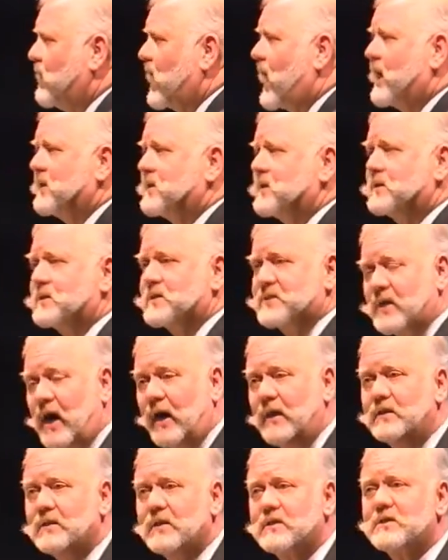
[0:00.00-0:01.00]
will either
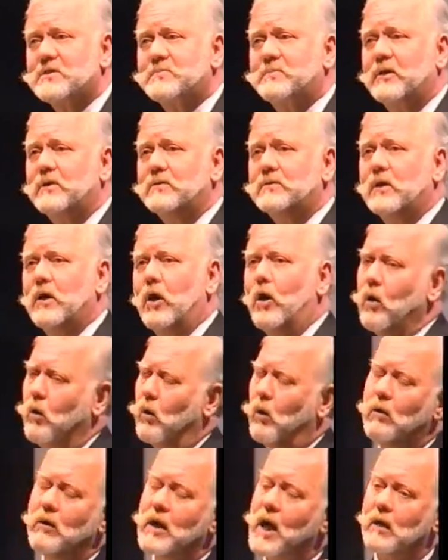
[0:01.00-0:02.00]
decide the dispute
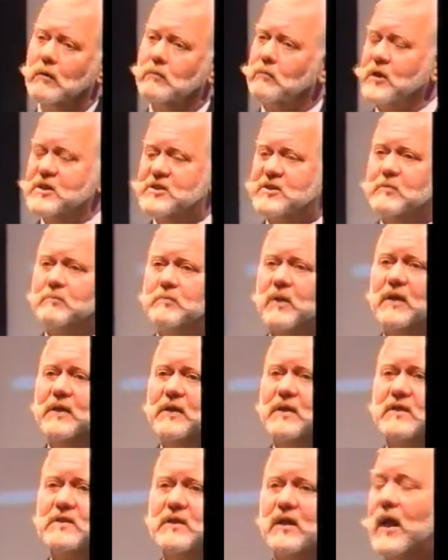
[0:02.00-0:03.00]
or I'll resubmit
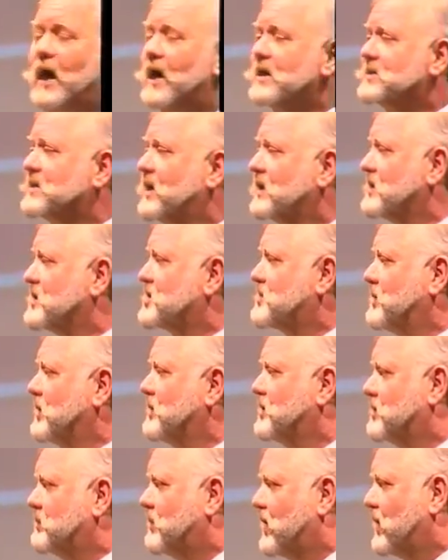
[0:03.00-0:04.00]
it at the last
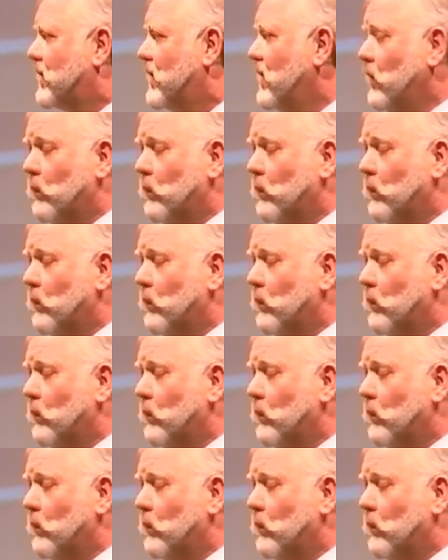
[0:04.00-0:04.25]
undisputed bid.